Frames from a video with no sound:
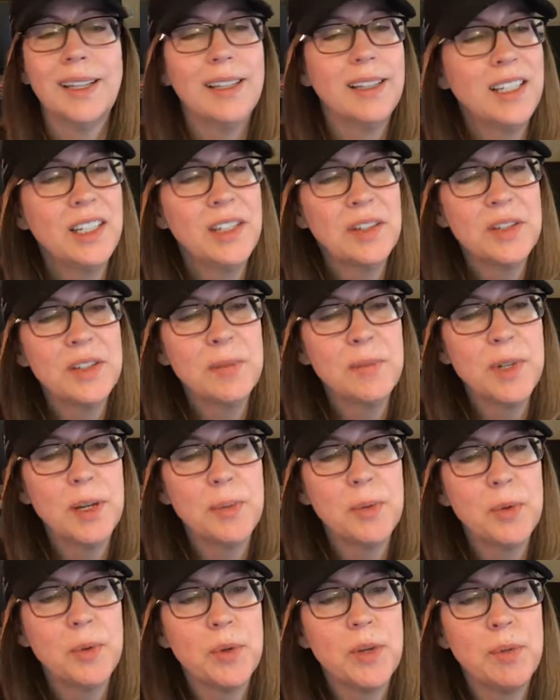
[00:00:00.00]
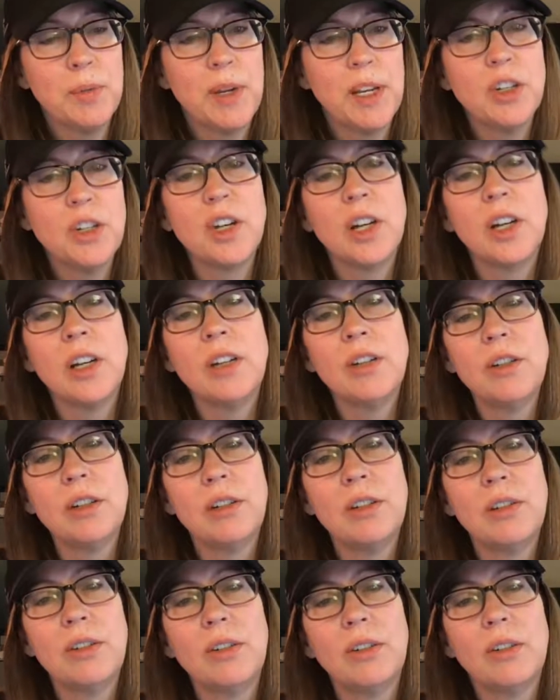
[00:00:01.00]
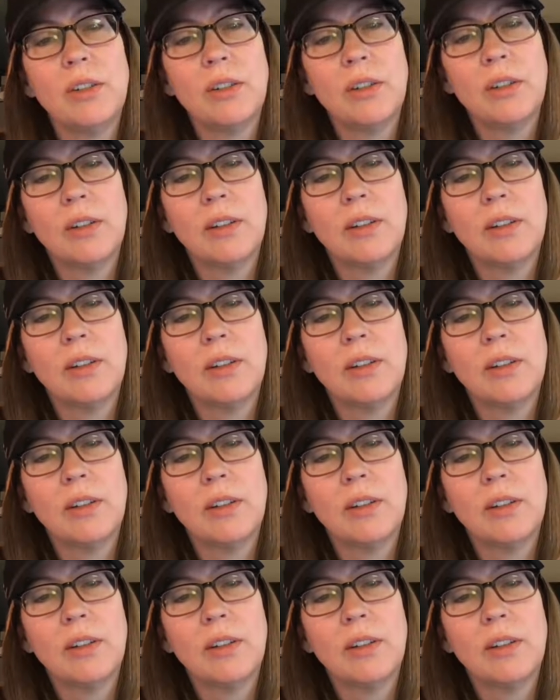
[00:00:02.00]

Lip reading: You know, sometimes when you make changes,